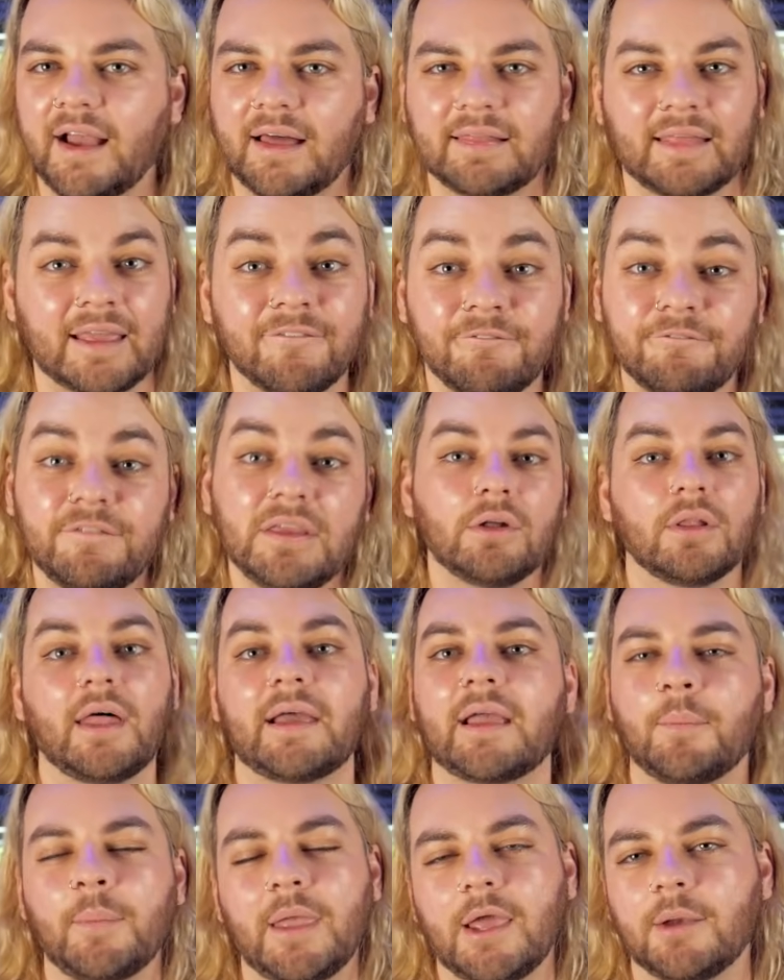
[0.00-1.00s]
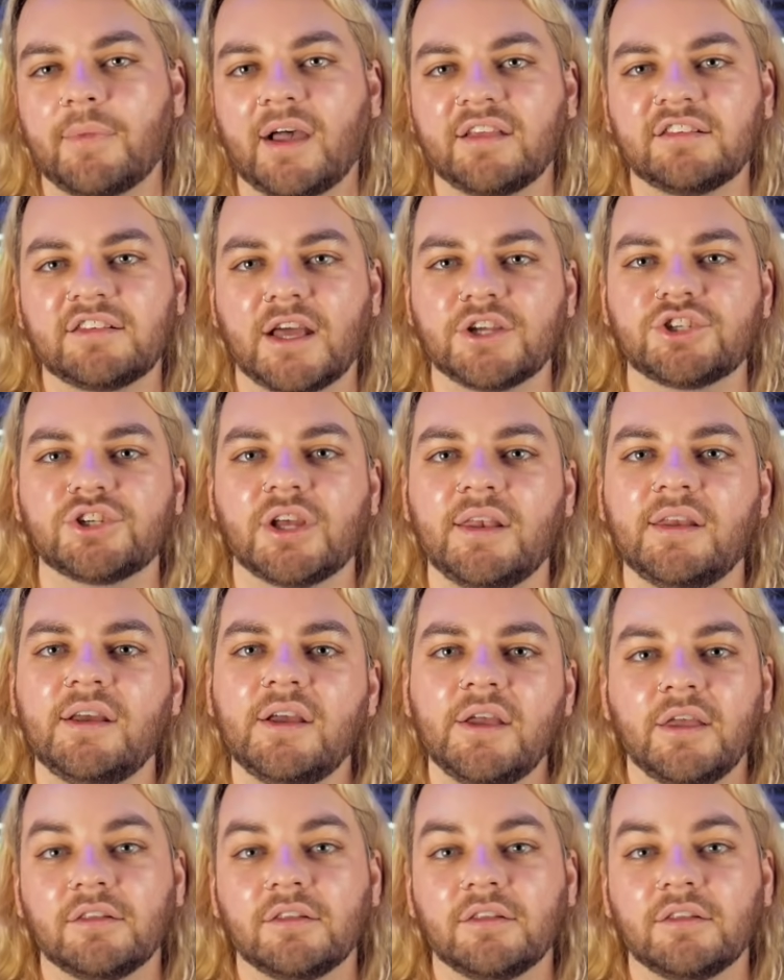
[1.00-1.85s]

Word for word: I like feel like I'm in my session.